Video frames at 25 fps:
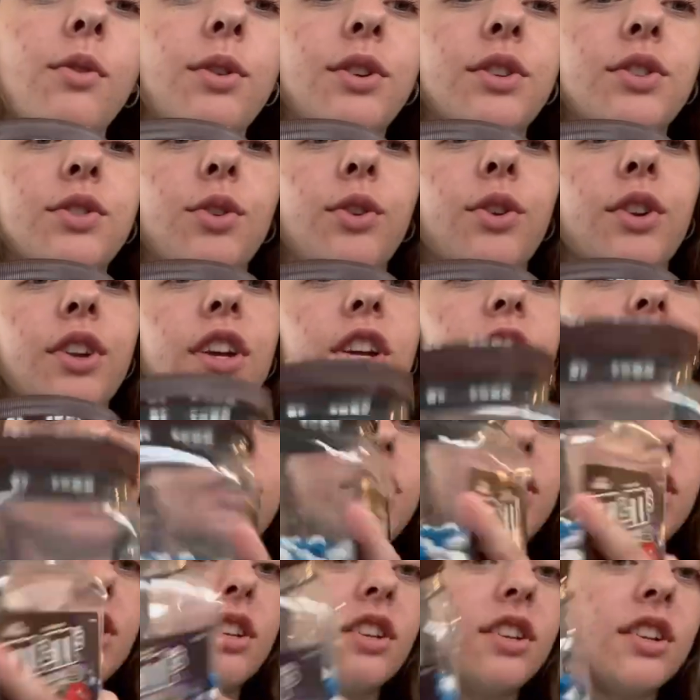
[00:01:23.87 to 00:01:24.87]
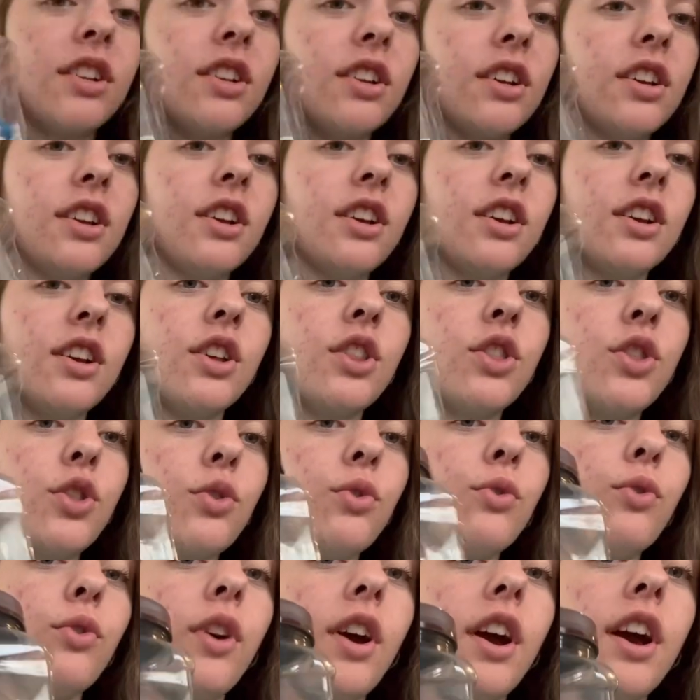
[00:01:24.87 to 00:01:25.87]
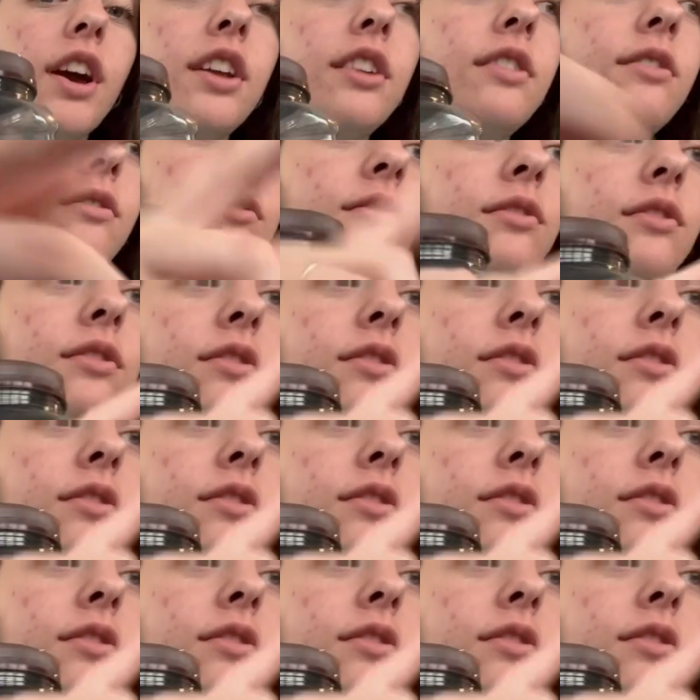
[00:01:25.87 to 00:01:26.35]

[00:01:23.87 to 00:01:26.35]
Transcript: We sorted the red